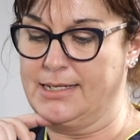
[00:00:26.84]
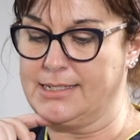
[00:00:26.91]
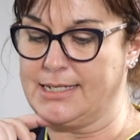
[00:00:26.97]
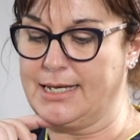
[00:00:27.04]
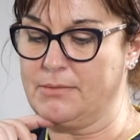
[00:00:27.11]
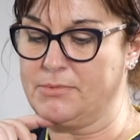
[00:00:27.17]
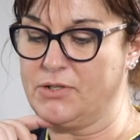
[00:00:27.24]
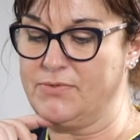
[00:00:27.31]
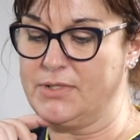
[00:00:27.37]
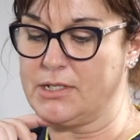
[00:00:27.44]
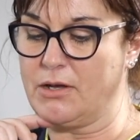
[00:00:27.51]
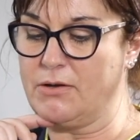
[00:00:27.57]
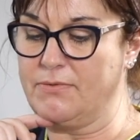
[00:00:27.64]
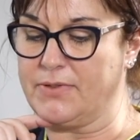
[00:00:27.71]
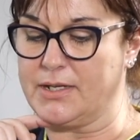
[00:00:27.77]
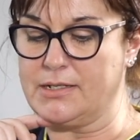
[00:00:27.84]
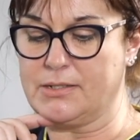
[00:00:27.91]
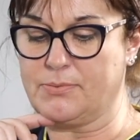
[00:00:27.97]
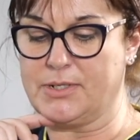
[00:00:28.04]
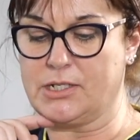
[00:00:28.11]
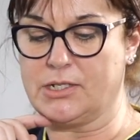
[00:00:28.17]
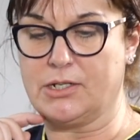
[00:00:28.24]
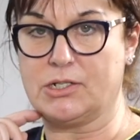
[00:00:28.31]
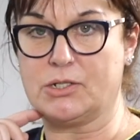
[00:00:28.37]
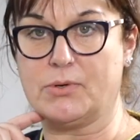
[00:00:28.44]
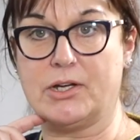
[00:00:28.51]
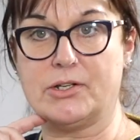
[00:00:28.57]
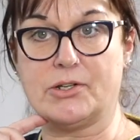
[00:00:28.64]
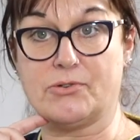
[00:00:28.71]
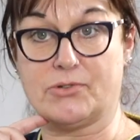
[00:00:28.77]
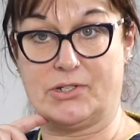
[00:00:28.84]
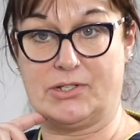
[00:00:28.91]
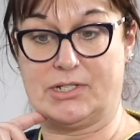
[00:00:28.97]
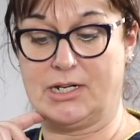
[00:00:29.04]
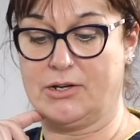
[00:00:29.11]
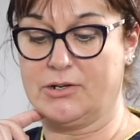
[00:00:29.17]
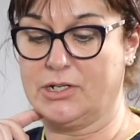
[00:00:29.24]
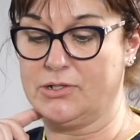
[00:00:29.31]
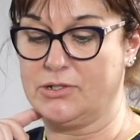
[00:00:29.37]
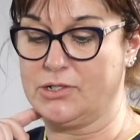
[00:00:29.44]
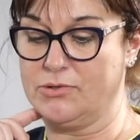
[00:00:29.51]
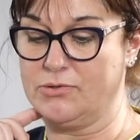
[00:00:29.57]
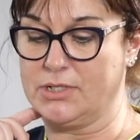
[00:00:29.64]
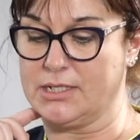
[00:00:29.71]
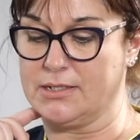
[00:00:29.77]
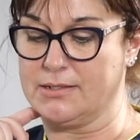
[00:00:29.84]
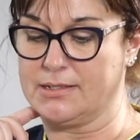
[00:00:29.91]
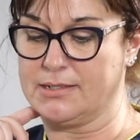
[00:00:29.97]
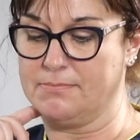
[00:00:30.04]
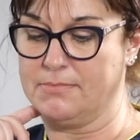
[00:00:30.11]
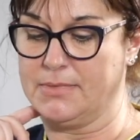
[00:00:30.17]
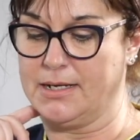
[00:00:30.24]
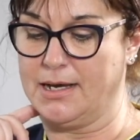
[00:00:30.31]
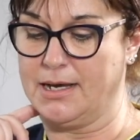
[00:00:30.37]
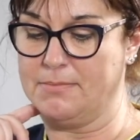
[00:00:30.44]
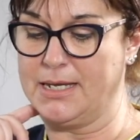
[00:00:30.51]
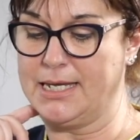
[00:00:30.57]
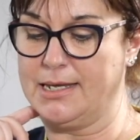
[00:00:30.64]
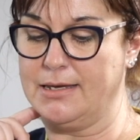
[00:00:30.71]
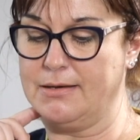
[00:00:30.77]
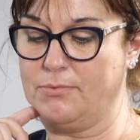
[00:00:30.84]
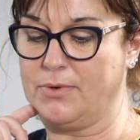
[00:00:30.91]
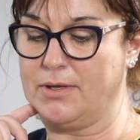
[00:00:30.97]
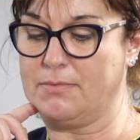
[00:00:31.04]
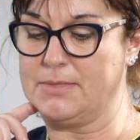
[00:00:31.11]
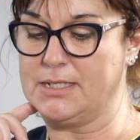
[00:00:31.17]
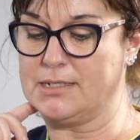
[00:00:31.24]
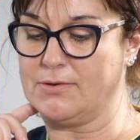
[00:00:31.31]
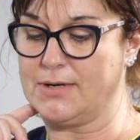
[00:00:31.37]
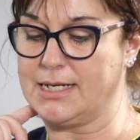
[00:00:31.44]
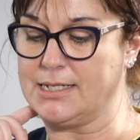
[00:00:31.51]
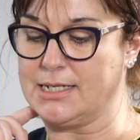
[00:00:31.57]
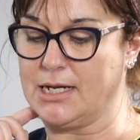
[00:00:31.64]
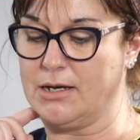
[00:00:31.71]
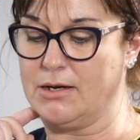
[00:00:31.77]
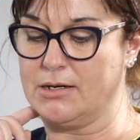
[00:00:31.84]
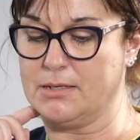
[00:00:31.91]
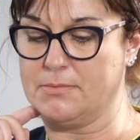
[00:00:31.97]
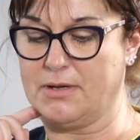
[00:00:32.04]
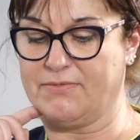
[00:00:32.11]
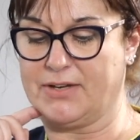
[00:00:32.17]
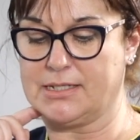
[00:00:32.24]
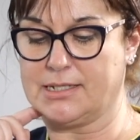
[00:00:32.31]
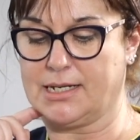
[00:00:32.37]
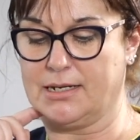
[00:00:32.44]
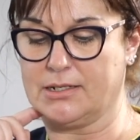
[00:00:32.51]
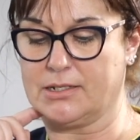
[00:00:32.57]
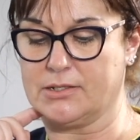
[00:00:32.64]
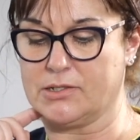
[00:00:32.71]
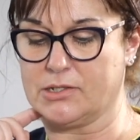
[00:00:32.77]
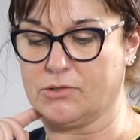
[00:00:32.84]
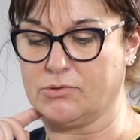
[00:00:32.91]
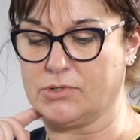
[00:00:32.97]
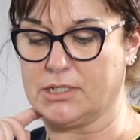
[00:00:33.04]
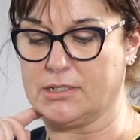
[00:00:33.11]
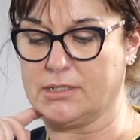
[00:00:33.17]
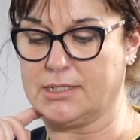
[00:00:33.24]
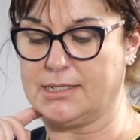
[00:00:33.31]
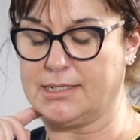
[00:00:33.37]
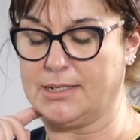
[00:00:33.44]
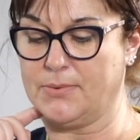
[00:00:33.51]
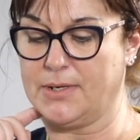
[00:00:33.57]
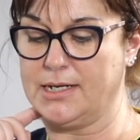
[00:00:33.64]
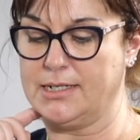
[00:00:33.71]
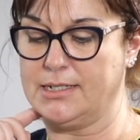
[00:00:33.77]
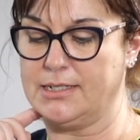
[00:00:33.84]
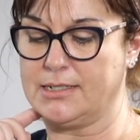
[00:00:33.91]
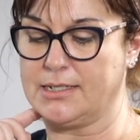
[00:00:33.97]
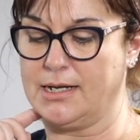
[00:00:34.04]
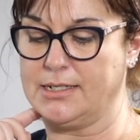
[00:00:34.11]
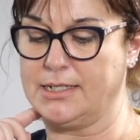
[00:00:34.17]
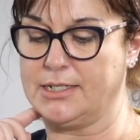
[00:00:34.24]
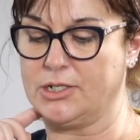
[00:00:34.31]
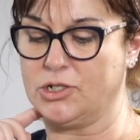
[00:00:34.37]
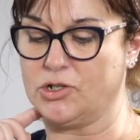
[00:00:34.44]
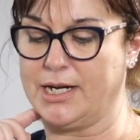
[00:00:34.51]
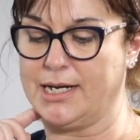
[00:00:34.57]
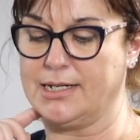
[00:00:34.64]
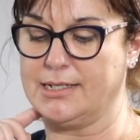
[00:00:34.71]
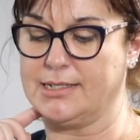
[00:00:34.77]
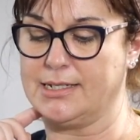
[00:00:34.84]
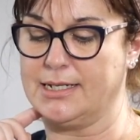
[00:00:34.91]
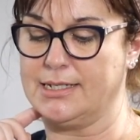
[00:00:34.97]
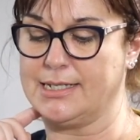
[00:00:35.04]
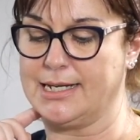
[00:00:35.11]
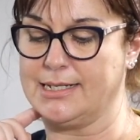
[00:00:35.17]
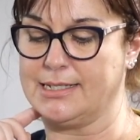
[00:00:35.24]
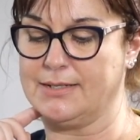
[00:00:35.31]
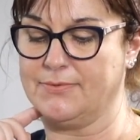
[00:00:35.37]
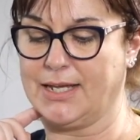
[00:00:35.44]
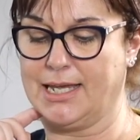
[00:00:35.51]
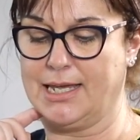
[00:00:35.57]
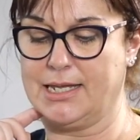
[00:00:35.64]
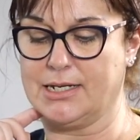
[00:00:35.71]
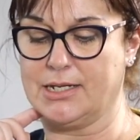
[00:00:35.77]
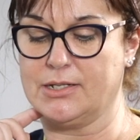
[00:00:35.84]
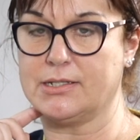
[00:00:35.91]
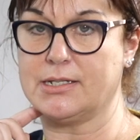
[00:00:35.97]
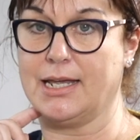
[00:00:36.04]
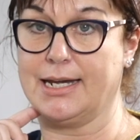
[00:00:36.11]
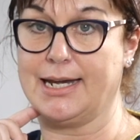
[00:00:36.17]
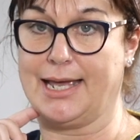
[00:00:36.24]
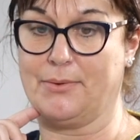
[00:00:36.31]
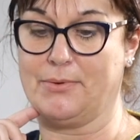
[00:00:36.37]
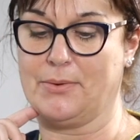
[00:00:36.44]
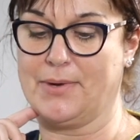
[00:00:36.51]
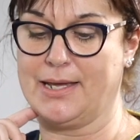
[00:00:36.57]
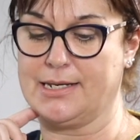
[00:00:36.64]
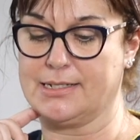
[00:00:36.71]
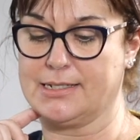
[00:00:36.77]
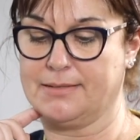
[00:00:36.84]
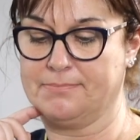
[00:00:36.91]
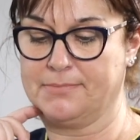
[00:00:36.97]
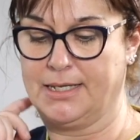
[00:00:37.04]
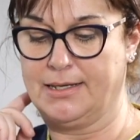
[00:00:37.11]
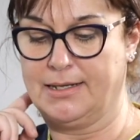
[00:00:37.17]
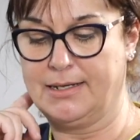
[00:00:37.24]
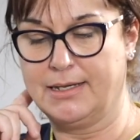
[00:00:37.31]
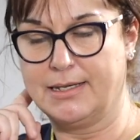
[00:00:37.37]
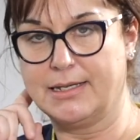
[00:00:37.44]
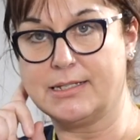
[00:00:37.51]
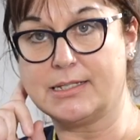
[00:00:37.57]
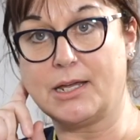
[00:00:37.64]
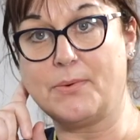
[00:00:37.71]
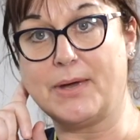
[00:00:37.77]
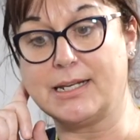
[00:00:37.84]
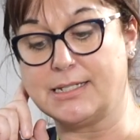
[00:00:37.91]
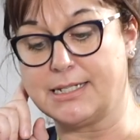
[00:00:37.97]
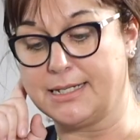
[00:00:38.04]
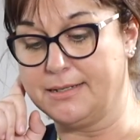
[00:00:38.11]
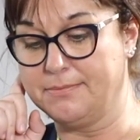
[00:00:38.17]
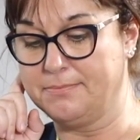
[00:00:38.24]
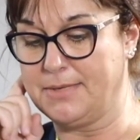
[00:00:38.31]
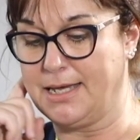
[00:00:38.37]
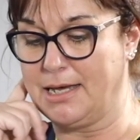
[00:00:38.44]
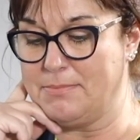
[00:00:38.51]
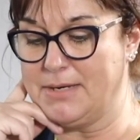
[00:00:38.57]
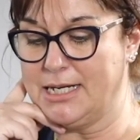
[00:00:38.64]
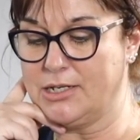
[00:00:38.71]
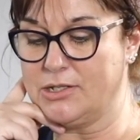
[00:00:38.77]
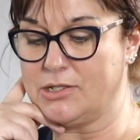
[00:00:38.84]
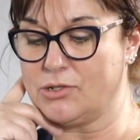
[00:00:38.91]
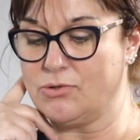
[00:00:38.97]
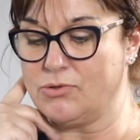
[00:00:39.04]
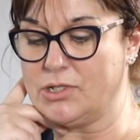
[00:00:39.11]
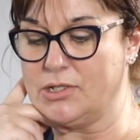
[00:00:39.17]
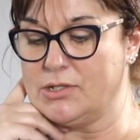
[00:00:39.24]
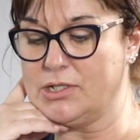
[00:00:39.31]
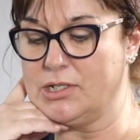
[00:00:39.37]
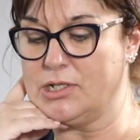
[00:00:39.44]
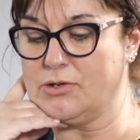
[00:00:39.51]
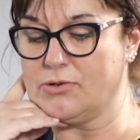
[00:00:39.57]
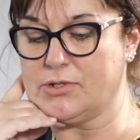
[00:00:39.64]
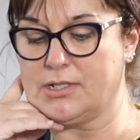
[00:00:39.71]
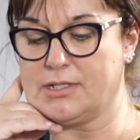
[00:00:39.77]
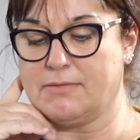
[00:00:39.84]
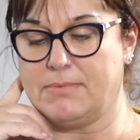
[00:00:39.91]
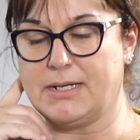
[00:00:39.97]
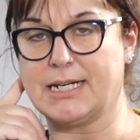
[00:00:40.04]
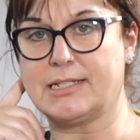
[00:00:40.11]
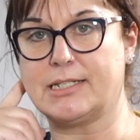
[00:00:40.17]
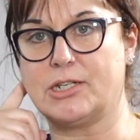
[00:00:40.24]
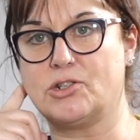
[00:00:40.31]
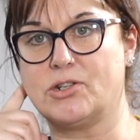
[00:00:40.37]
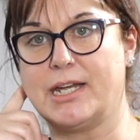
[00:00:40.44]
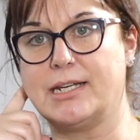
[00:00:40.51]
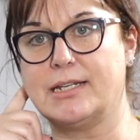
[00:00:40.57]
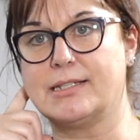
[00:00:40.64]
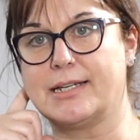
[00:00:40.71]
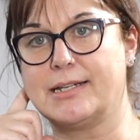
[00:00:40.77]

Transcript: To help to resolve this, we turned to our doctors and our consultants. I'm here with Mr. Andy Garnham, a vascular consultant, to see why he decided to train as an intensive care nurse and how it went. So Andy, how many consultants and doctors have been asked to train as